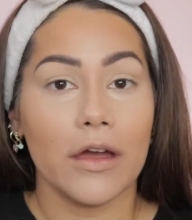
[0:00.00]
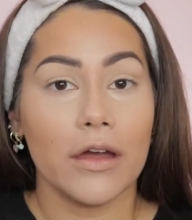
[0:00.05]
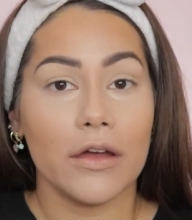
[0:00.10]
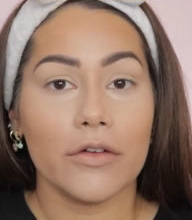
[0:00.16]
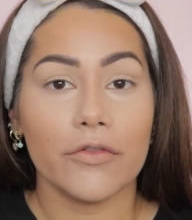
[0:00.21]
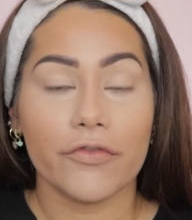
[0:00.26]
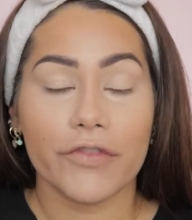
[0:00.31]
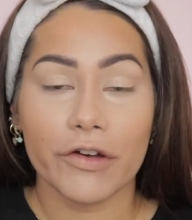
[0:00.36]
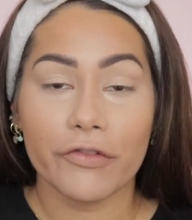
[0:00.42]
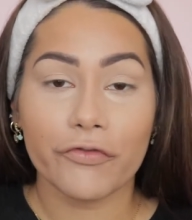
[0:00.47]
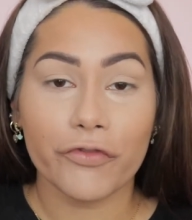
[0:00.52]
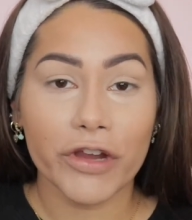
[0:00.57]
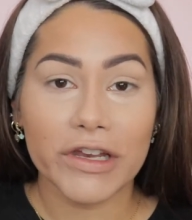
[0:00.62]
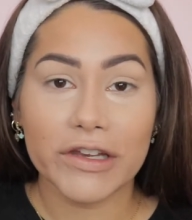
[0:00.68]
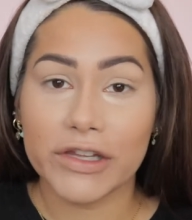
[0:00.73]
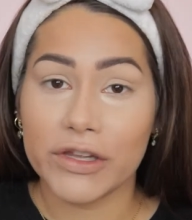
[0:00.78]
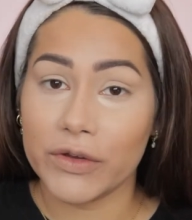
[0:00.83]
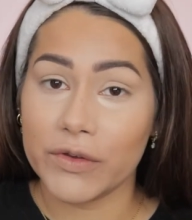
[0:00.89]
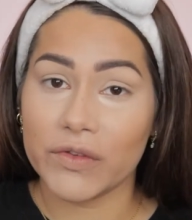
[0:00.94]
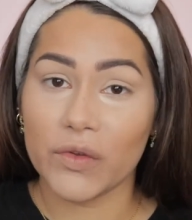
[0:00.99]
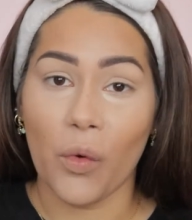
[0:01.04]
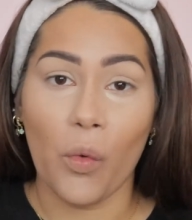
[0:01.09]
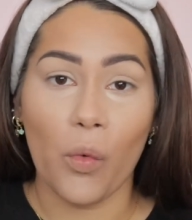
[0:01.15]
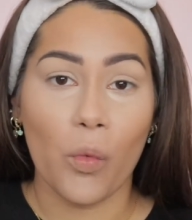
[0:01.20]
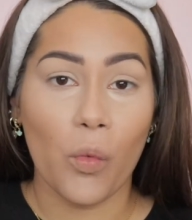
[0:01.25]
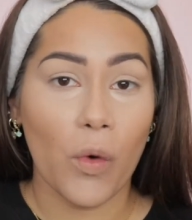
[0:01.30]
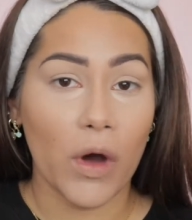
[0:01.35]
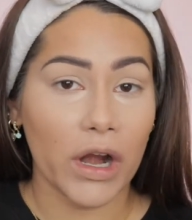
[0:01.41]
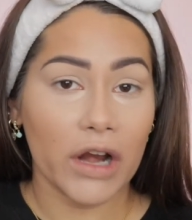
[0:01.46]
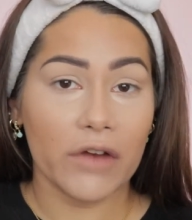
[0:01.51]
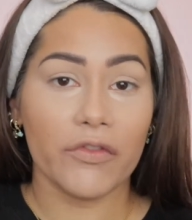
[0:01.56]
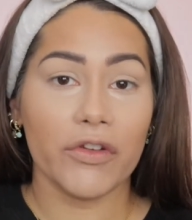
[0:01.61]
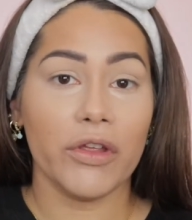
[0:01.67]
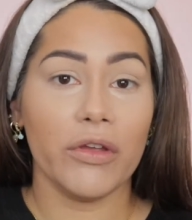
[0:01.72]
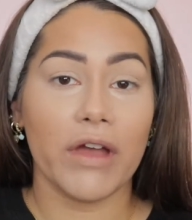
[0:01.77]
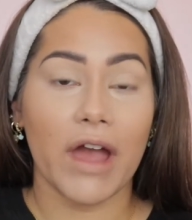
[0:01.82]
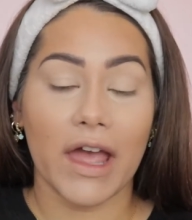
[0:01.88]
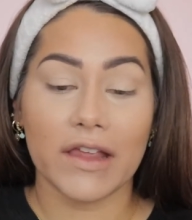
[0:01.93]
feel free to use whatever
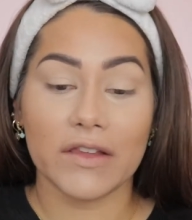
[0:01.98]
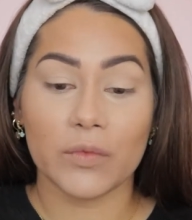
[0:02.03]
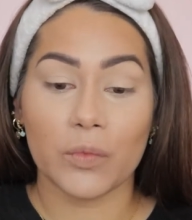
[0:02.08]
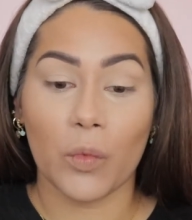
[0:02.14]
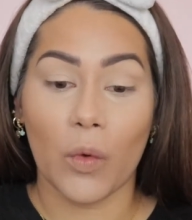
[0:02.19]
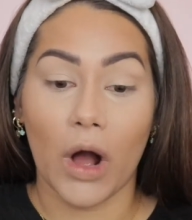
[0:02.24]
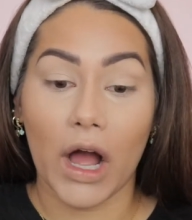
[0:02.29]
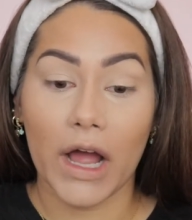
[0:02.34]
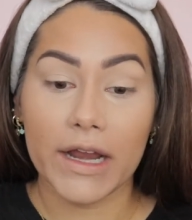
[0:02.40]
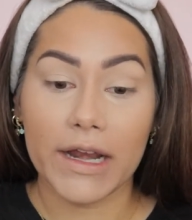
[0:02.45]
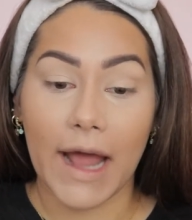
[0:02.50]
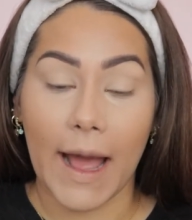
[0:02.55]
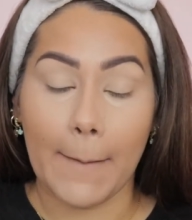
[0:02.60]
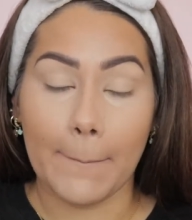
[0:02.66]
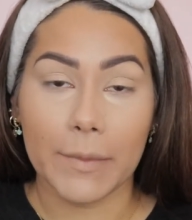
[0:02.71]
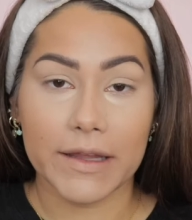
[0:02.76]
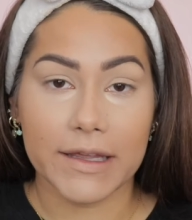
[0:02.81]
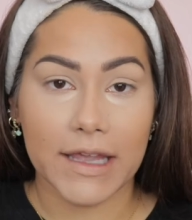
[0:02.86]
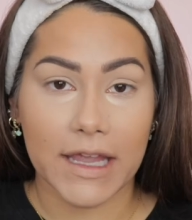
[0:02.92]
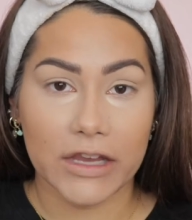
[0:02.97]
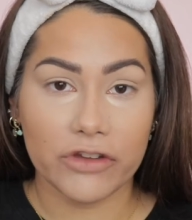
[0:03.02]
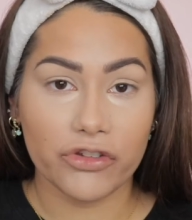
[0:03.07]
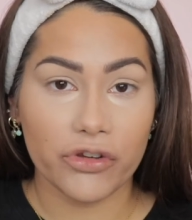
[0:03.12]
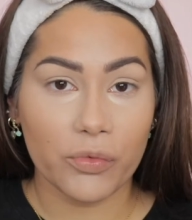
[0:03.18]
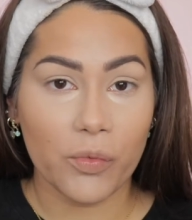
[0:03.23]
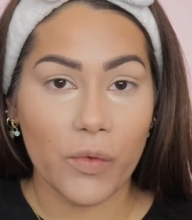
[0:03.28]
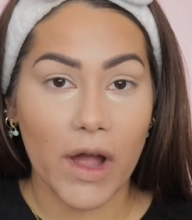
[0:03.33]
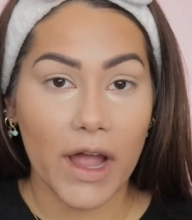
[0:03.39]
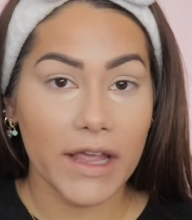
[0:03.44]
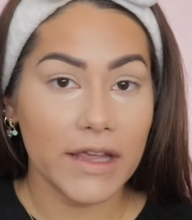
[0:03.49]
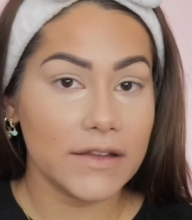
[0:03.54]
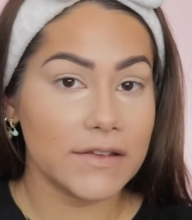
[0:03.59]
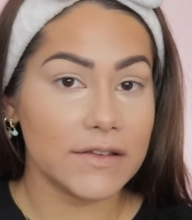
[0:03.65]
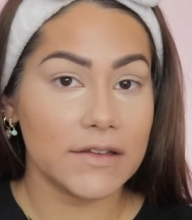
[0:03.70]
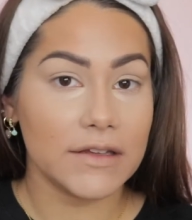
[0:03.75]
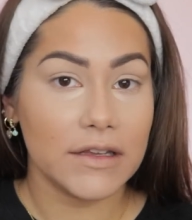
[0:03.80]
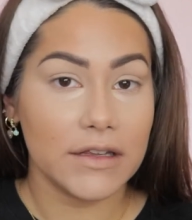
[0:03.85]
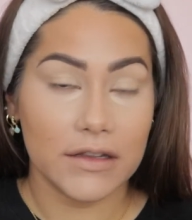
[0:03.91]
you guys want application
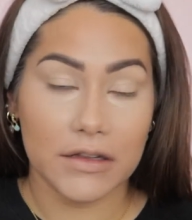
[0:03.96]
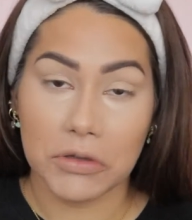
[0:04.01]
wise.